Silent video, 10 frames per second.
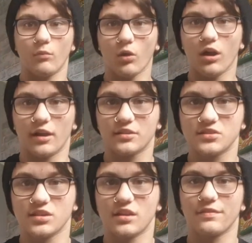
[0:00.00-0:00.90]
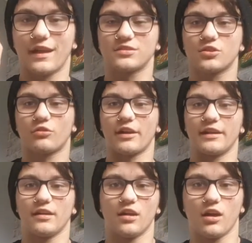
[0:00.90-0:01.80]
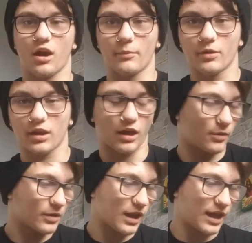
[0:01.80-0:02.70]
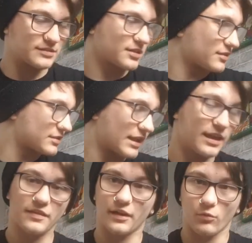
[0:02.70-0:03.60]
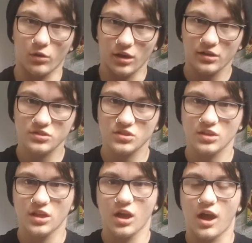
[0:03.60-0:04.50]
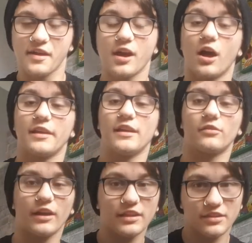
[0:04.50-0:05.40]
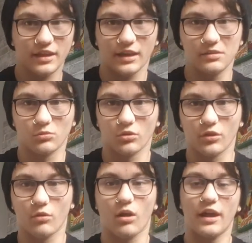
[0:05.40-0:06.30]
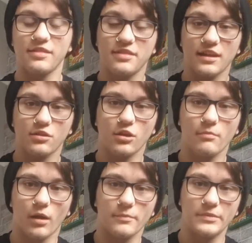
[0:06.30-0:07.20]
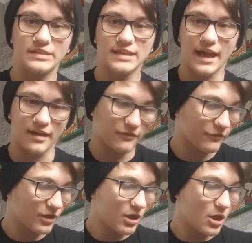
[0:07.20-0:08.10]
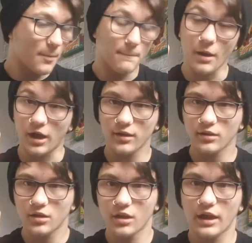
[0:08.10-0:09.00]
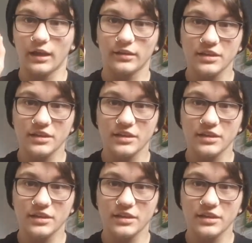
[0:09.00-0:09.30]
It works. That's great. I'm glad to hear that it works. I can't hear anything anymore though. I think I might be deaf. But at